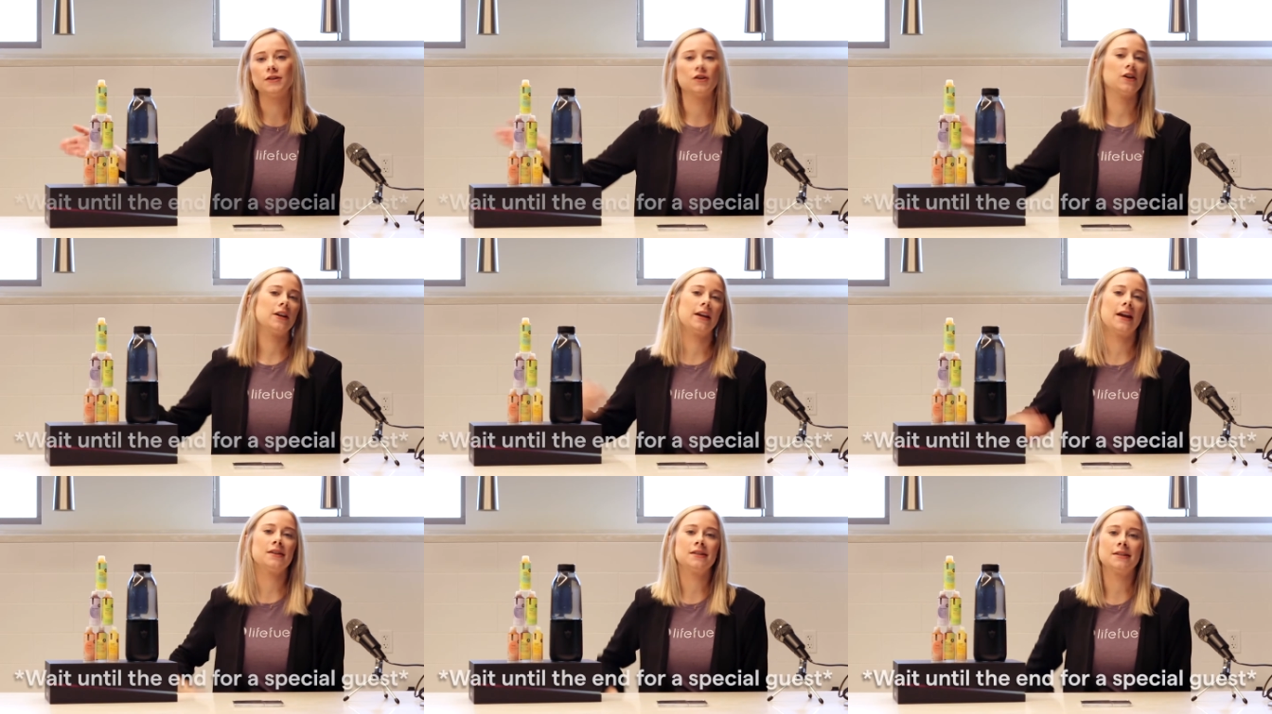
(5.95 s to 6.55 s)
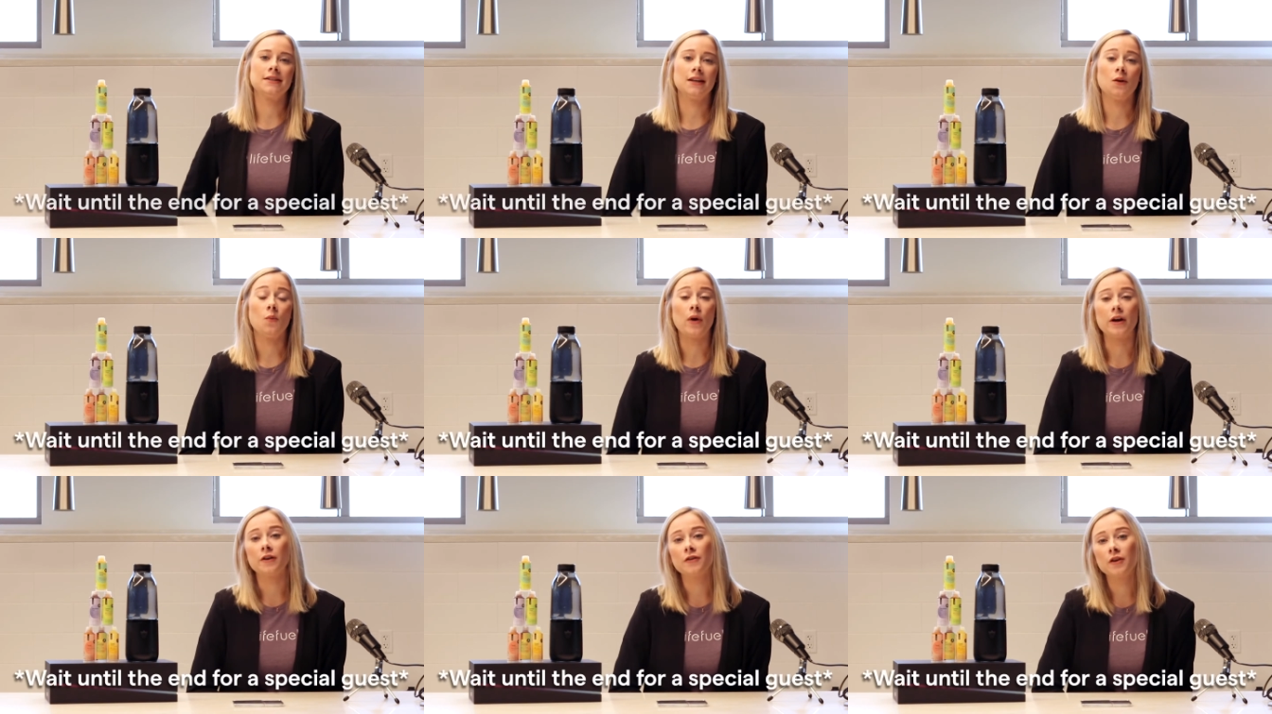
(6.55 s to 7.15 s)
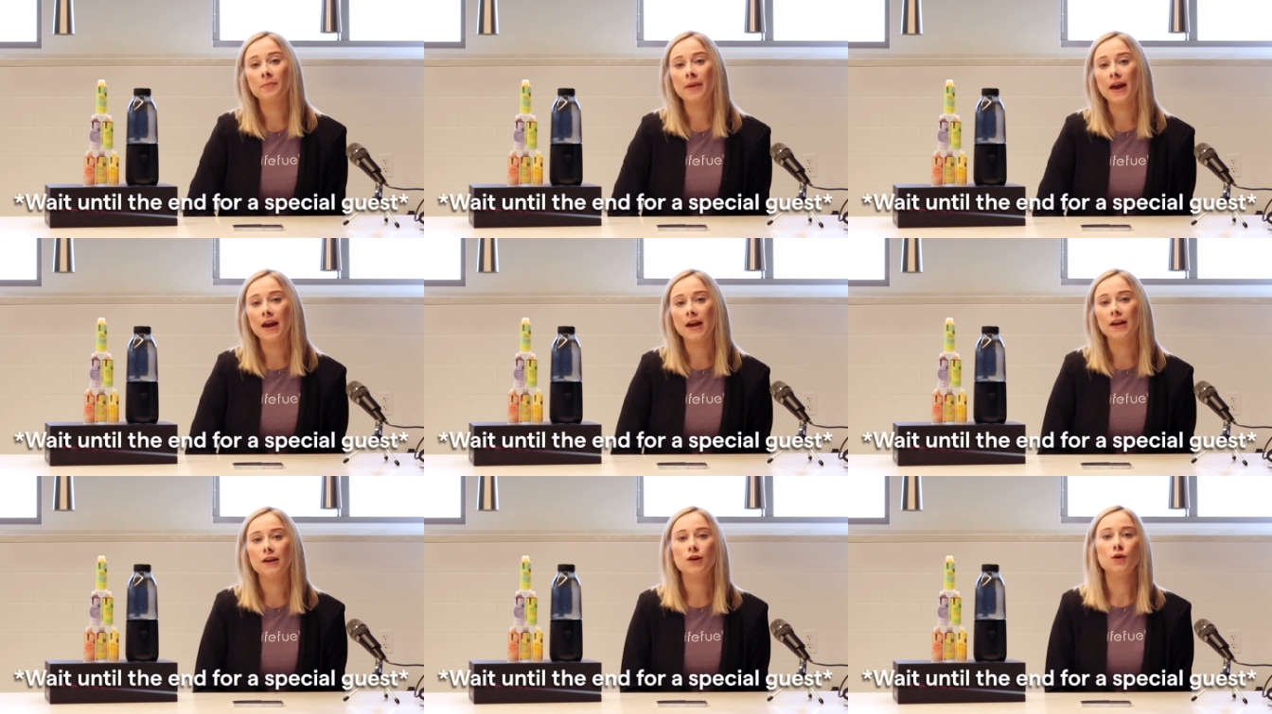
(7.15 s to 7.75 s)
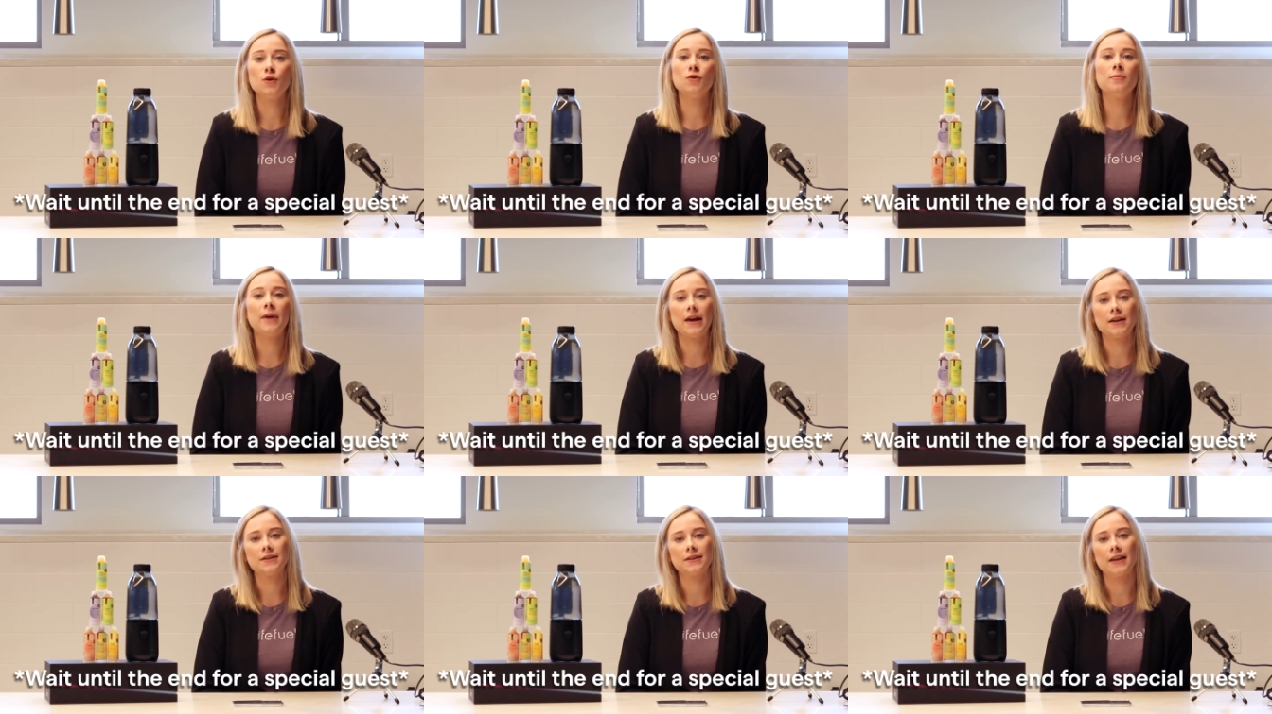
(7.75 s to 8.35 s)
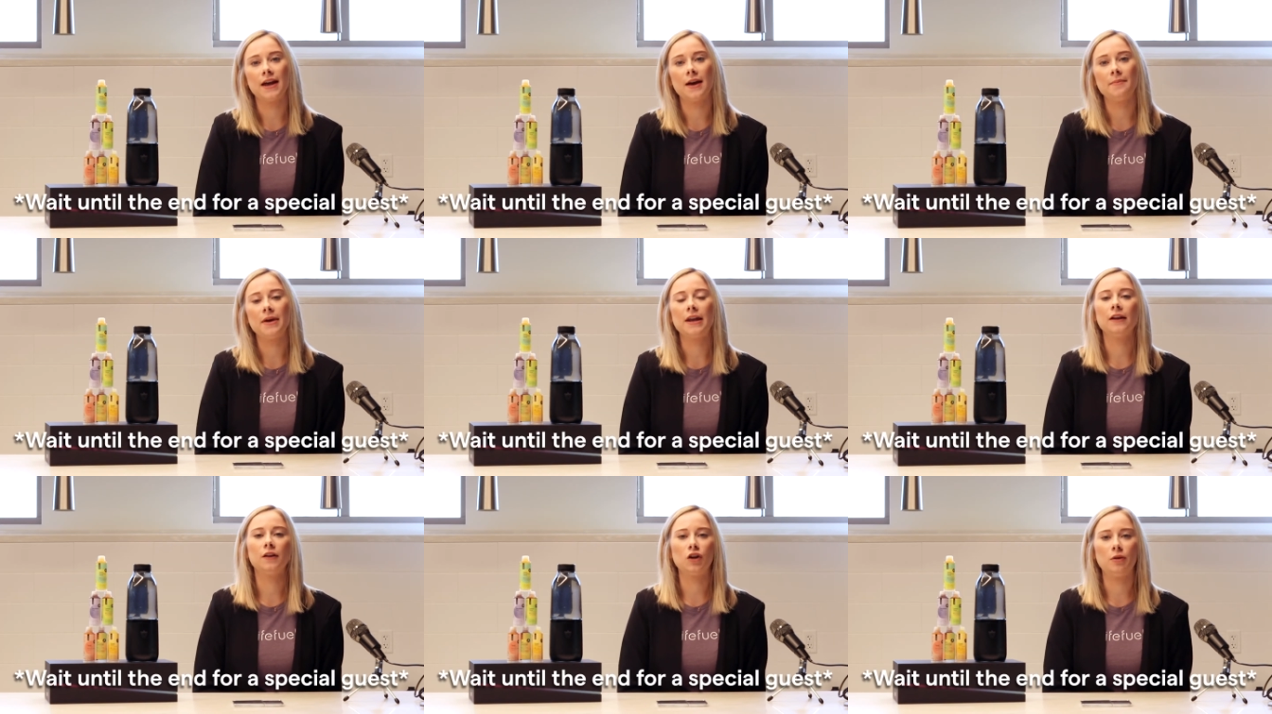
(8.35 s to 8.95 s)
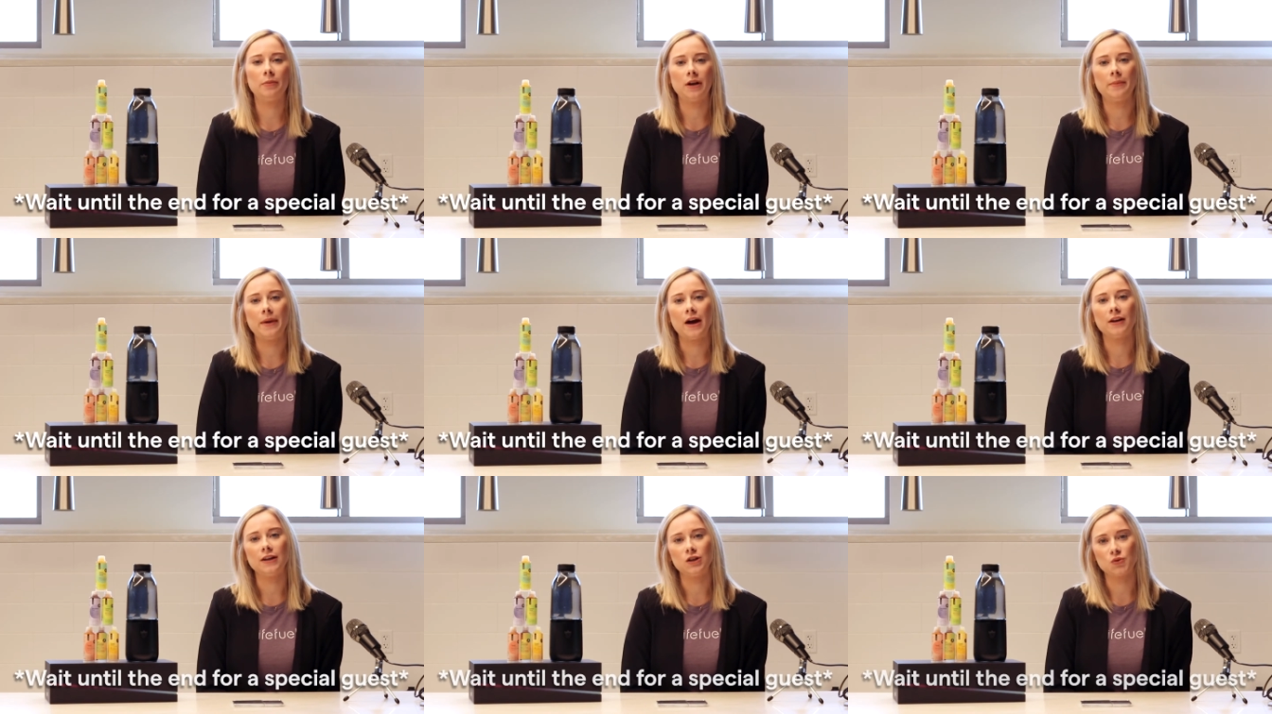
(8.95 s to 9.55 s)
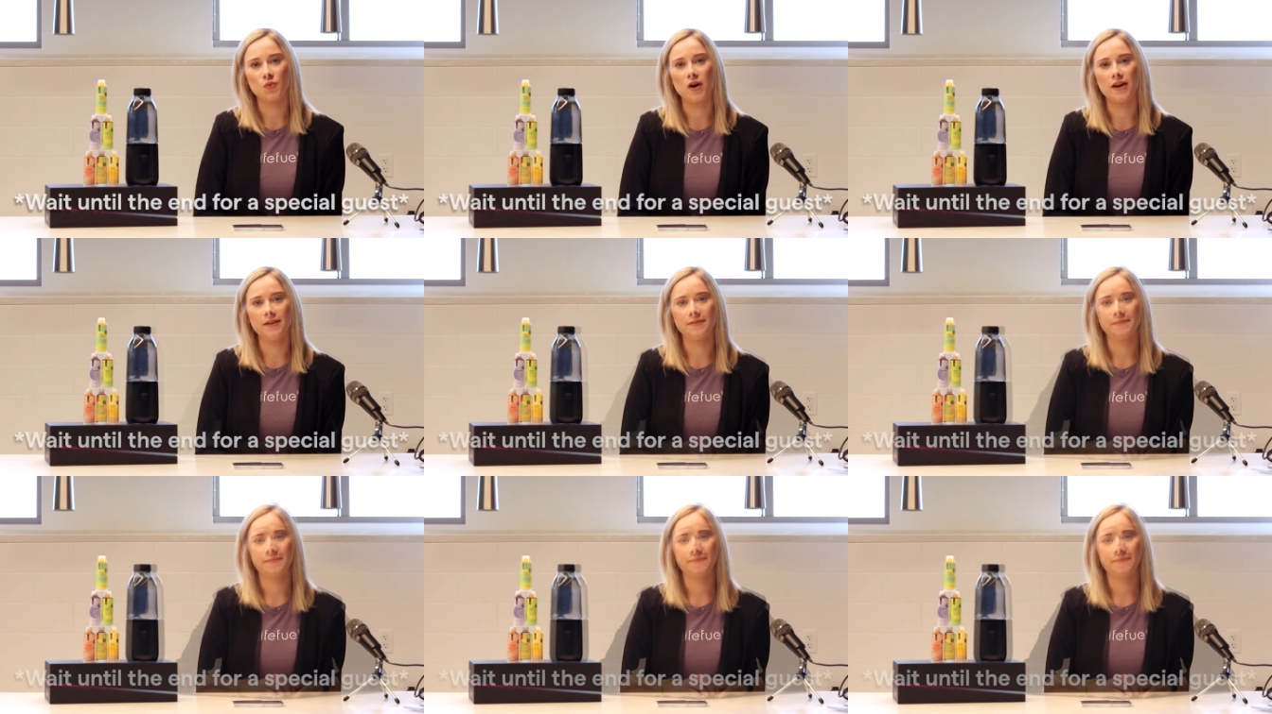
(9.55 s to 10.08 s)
You're going to get to see where they're made, who makes them, and a little bit about each one.